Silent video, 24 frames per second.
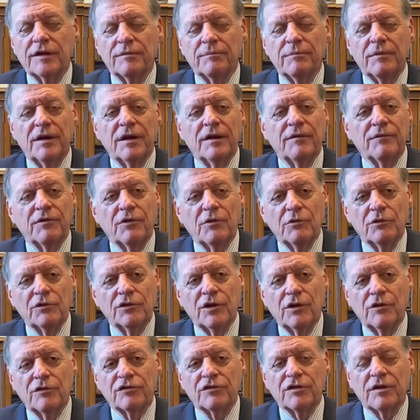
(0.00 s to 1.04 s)
Many of you will
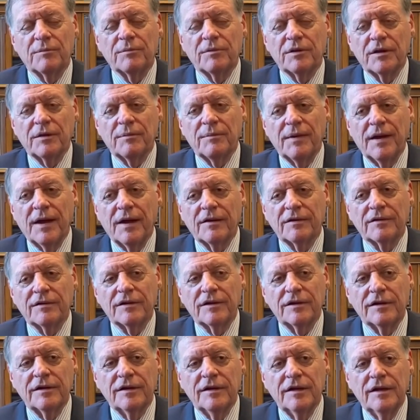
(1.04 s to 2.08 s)
know something about
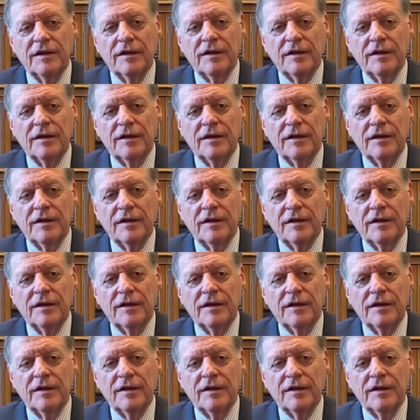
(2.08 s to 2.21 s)
the